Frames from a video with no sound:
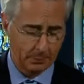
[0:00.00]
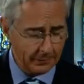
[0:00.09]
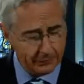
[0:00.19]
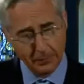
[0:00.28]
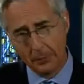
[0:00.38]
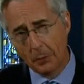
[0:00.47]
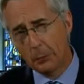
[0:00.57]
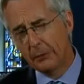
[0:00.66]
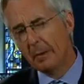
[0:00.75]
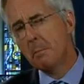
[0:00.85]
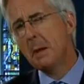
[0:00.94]
Blessed are
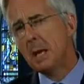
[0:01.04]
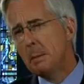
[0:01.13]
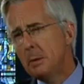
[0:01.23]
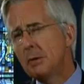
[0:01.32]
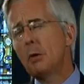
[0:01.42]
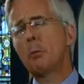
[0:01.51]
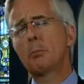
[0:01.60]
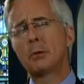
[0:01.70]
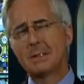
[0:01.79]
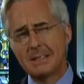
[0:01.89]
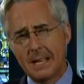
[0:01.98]
those that maybe don't
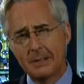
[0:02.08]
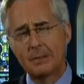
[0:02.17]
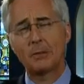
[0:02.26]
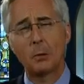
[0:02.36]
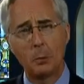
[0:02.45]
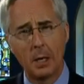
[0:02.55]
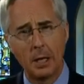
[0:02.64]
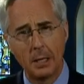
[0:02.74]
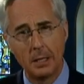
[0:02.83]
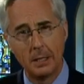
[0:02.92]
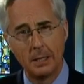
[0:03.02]
present so
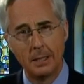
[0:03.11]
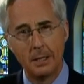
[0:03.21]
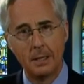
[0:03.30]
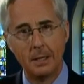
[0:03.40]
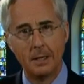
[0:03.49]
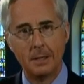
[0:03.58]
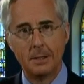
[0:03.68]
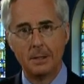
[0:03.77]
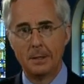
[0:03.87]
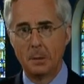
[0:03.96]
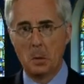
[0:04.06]
well.
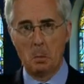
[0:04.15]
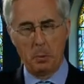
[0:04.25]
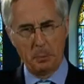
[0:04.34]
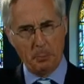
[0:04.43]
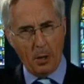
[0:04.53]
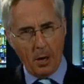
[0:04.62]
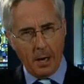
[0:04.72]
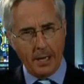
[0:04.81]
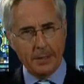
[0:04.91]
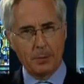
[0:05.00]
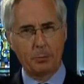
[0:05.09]
But
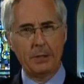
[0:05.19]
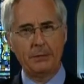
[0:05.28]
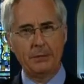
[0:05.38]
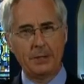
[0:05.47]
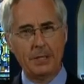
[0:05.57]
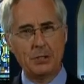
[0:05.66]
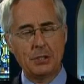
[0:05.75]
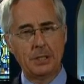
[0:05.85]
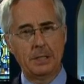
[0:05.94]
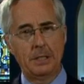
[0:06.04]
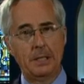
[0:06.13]
behind the
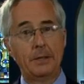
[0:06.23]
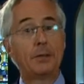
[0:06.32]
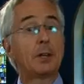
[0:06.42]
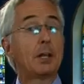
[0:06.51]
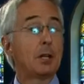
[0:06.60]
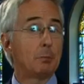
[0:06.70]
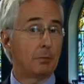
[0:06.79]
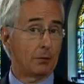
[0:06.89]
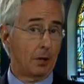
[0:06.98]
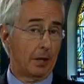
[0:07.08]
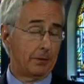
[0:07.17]
presentation is the kingdom of
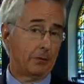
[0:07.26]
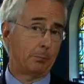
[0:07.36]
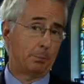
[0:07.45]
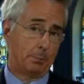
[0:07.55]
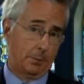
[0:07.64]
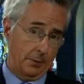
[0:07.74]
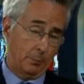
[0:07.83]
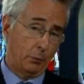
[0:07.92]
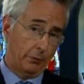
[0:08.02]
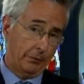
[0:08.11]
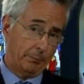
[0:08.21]
God because the
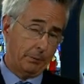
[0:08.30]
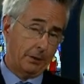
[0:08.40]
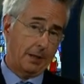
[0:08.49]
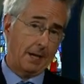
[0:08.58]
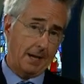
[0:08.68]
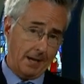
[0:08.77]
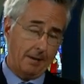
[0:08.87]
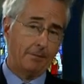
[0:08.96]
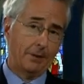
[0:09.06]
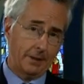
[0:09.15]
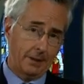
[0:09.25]
poor in spirit
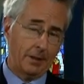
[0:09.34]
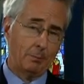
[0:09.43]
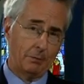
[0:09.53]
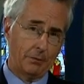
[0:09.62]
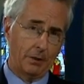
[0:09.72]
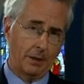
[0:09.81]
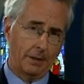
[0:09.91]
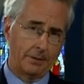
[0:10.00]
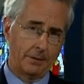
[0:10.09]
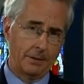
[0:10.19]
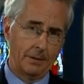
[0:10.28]
have the kingdom of God.